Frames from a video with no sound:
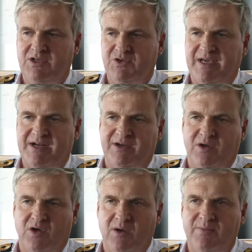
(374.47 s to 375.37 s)
you get an
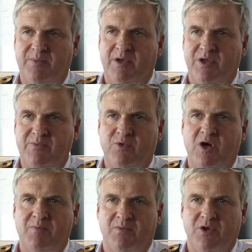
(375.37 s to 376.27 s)

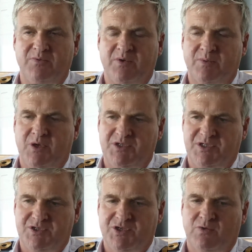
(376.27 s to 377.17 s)
upward
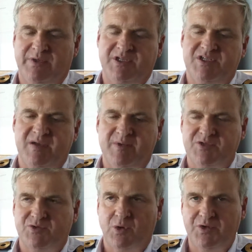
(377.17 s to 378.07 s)
motion. So when the ship
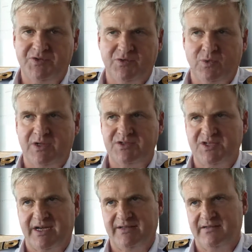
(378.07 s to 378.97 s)
is rolling to one
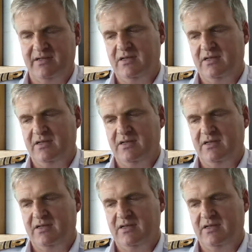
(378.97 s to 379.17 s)
side,